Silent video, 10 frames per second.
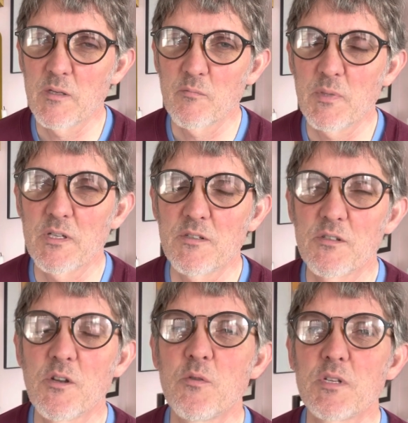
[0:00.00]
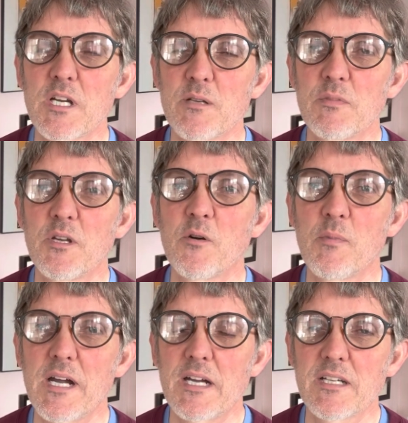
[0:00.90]
But it's no time to go
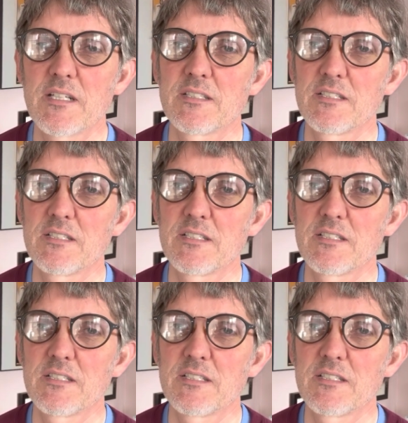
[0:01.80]
back